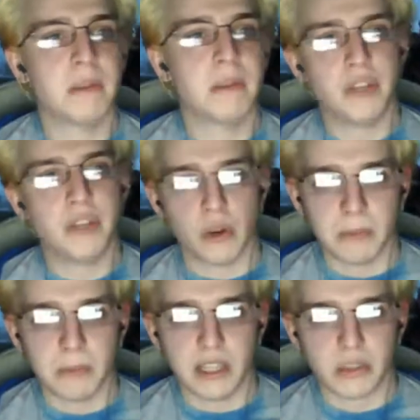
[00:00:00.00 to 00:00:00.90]
for joining
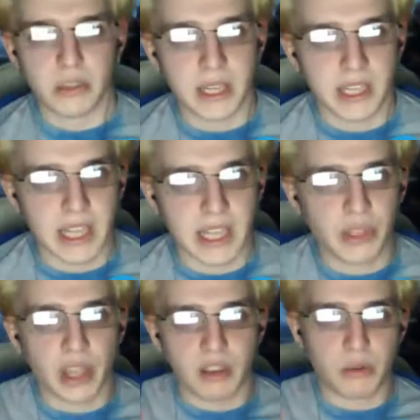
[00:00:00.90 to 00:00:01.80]
me this week. And again,
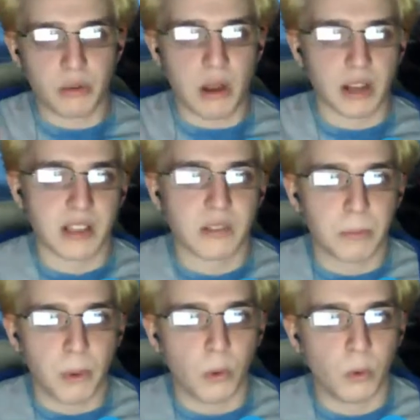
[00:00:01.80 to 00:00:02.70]
thank you to our
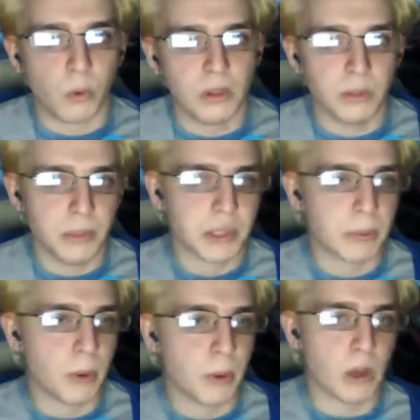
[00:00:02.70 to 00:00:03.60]
guest, Paul, Mr.
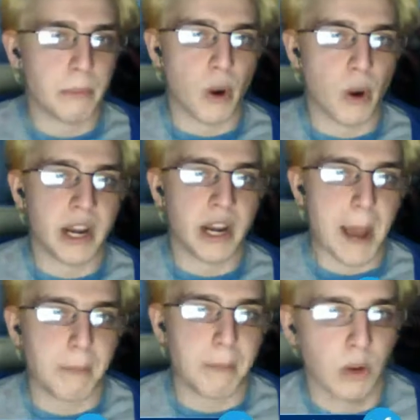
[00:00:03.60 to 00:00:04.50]
Paul O'Brien,
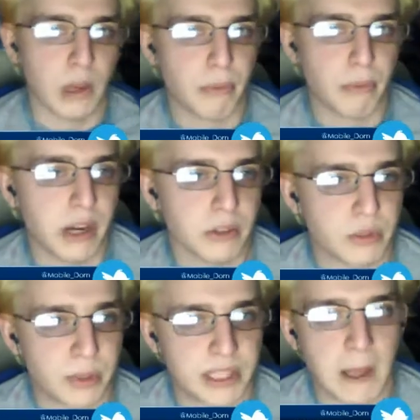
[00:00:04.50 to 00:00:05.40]
at Paul O'Brien on
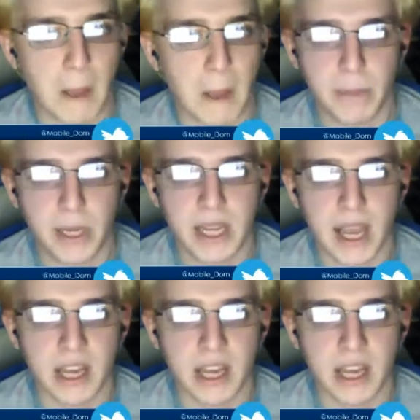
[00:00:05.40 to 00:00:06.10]
Twitter, PAULOBRIEN.